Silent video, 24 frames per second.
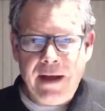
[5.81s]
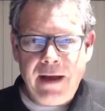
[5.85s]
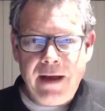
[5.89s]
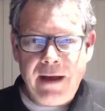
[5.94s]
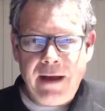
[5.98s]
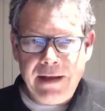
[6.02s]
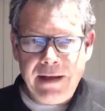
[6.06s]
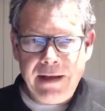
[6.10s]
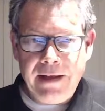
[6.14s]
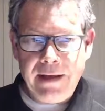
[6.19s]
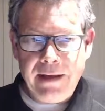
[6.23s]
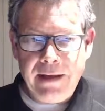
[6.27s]

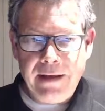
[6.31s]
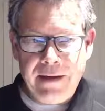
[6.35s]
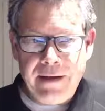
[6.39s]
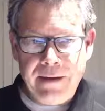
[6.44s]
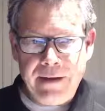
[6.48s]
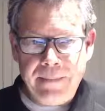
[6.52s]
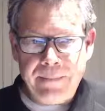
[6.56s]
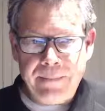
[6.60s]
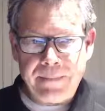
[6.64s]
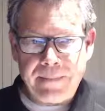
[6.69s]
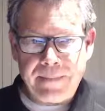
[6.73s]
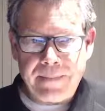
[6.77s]

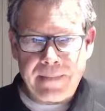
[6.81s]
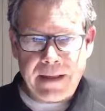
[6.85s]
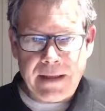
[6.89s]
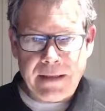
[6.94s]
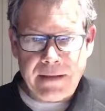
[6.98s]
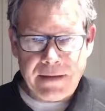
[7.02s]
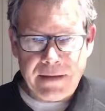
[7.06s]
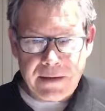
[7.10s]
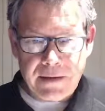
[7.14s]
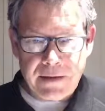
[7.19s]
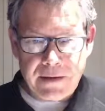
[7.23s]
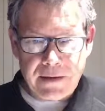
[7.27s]
I
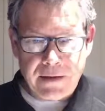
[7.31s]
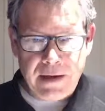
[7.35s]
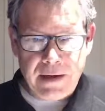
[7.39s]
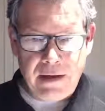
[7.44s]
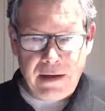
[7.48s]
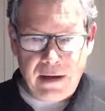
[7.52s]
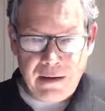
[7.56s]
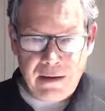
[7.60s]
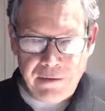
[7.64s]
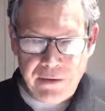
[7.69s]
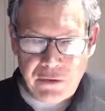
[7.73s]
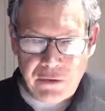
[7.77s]
just going
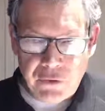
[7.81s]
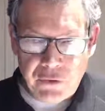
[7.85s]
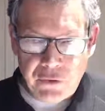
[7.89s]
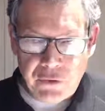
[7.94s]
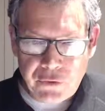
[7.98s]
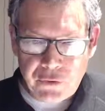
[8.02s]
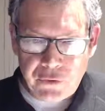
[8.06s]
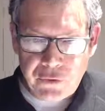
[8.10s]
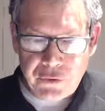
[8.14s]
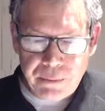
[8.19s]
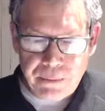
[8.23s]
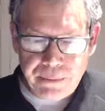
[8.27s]
live in the
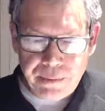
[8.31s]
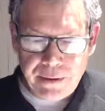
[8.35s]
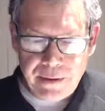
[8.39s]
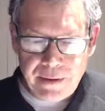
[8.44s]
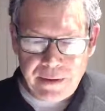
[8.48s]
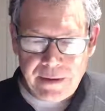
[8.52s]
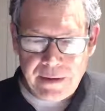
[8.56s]
group.